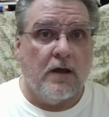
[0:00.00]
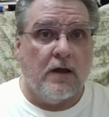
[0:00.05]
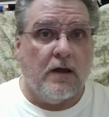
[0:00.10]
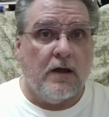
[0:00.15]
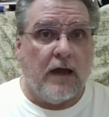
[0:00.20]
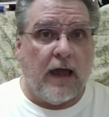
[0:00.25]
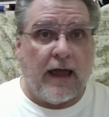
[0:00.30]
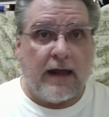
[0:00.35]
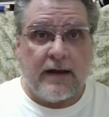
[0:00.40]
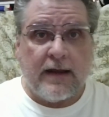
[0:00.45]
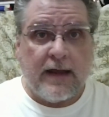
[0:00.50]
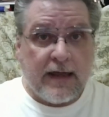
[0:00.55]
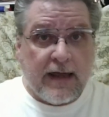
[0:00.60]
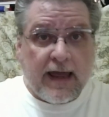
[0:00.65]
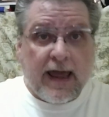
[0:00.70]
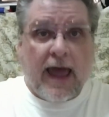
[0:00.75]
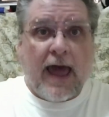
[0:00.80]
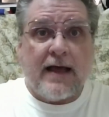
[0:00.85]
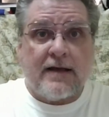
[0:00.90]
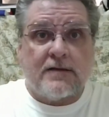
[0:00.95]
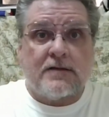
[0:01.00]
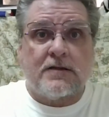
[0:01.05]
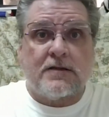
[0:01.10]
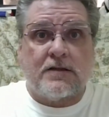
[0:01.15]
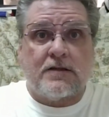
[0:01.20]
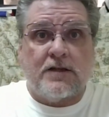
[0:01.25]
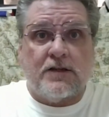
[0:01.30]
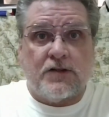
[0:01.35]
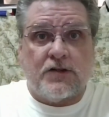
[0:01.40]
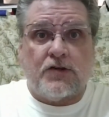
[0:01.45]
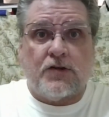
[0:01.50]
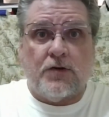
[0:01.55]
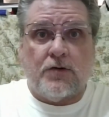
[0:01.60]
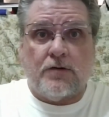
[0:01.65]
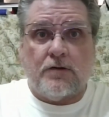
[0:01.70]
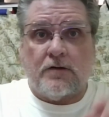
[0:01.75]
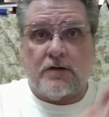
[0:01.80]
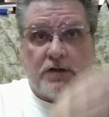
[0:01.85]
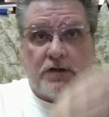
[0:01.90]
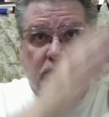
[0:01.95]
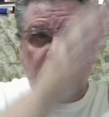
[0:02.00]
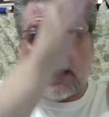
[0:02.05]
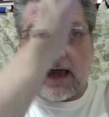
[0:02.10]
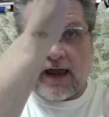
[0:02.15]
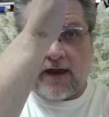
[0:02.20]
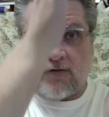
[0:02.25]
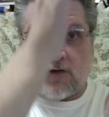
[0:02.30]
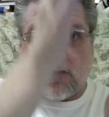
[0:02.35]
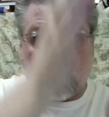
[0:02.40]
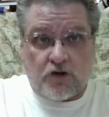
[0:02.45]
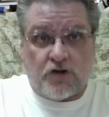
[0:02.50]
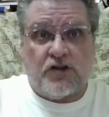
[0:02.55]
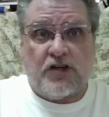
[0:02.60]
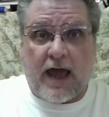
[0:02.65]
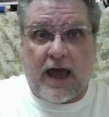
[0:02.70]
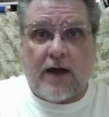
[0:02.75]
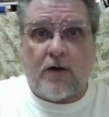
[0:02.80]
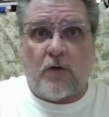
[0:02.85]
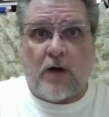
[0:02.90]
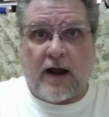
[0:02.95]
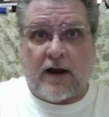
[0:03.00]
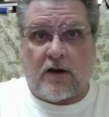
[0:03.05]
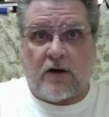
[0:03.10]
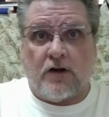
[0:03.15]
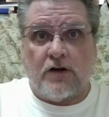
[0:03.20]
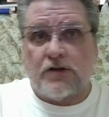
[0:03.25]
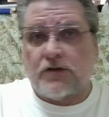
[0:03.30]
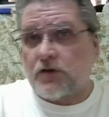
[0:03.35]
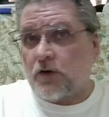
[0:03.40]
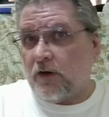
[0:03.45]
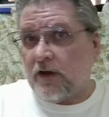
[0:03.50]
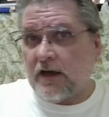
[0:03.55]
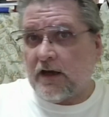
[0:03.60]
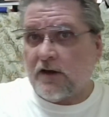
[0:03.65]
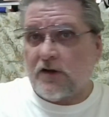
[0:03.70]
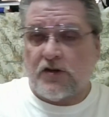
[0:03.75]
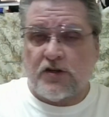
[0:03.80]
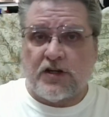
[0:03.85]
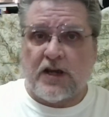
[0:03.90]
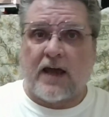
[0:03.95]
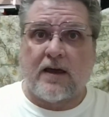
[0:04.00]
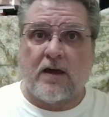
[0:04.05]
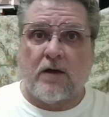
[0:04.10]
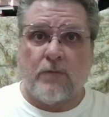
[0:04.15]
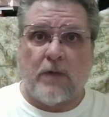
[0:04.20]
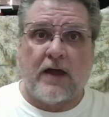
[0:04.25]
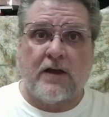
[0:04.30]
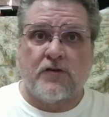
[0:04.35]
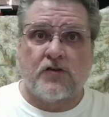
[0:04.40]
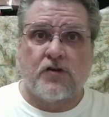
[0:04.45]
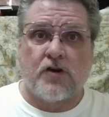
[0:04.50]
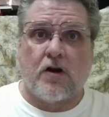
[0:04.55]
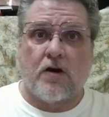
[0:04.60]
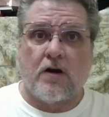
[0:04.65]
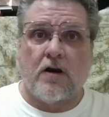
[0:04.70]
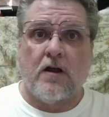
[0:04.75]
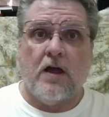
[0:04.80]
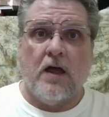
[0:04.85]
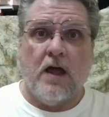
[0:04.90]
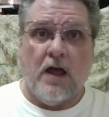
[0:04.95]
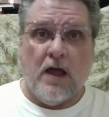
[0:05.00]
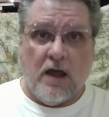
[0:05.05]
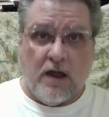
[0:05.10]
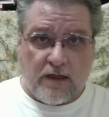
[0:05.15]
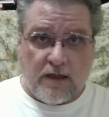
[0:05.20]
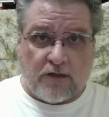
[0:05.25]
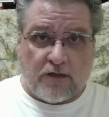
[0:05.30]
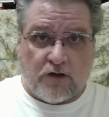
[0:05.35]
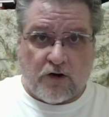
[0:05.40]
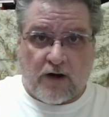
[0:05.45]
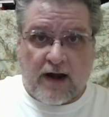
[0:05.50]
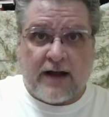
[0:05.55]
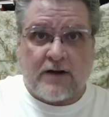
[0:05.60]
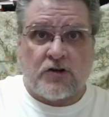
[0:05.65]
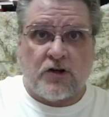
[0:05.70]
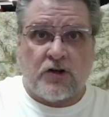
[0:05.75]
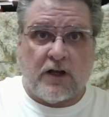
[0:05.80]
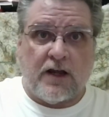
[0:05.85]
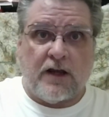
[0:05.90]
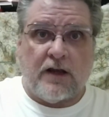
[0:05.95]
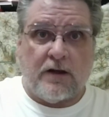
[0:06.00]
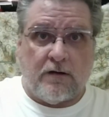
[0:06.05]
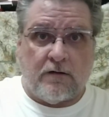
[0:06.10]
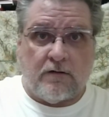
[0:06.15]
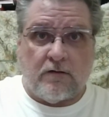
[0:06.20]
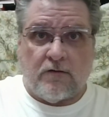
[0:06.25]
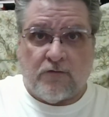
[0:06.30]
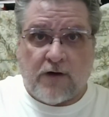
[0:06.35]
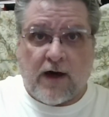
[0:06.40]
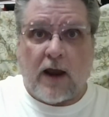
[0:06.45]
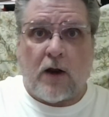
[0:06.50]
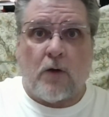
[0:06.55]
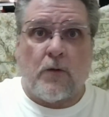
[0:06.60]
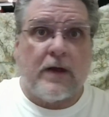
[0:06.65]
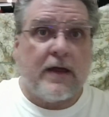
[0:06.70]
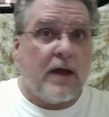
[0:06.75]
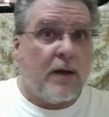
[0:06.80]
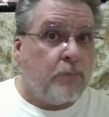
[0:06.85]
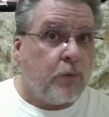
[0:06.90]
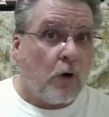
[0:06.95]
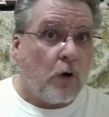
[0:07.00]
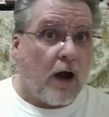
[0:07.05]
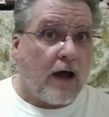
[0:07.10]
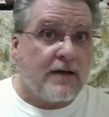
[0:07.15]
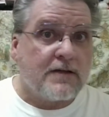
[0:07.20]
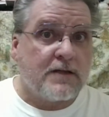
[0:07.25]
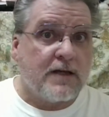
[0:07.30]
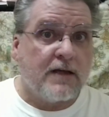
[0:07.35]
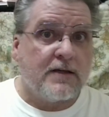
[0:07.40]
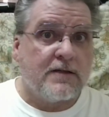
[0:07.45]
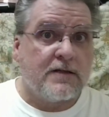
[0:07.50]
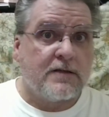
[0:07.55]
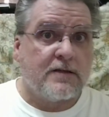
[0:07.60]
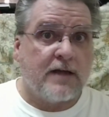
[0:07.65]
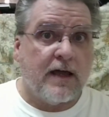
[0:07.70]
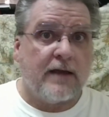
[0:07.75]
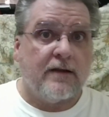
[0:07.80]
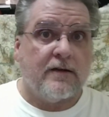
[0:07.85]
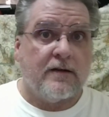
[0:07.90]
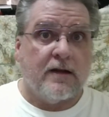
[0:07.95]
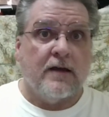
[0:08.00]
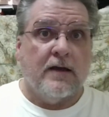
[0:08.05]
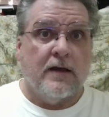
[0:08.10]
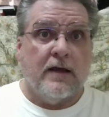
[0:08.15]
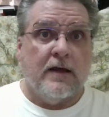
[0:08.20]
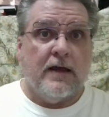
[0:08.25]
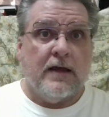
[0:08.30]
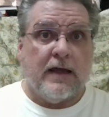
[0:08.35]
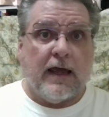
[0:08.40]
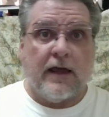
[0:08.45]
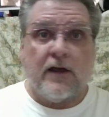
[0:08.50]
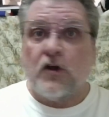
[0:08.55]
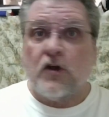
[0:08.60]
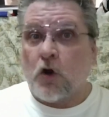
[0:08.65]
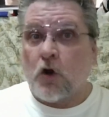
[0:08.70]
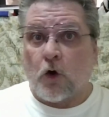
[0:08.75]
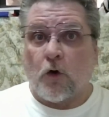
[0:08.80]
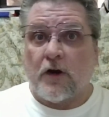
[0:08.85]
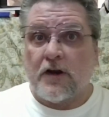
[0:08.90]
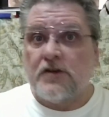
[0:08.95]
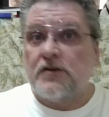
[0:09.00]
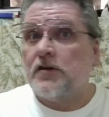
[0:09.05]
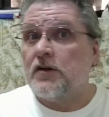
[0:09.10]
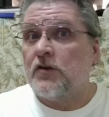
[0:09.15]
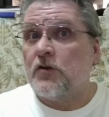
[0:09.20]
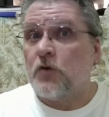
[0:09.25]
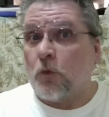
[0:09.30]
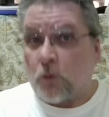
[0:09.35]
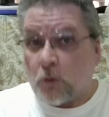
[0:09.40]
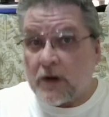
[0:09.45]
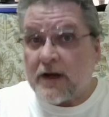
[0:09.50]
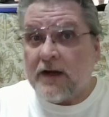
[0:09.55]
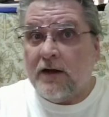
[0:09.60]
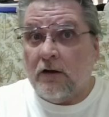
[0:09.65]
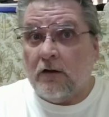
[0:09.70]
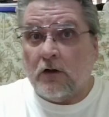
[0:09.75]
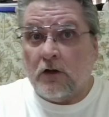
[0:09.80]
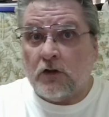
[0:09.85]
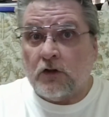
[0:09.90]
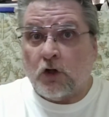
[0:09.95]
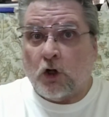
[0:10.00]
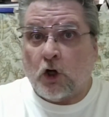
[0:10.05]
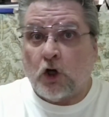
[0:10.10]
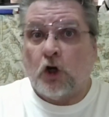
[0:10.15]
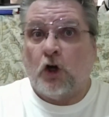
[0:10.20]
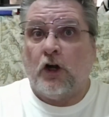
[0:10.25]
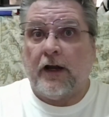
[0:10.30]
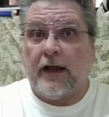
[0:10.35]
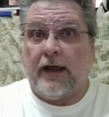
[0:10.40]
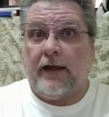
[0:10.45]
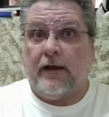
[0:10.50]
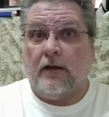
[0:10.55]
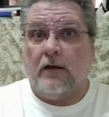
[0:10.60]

And he has the students save their chat records so he can check and make sure that they're actually following a process that encourages real learning.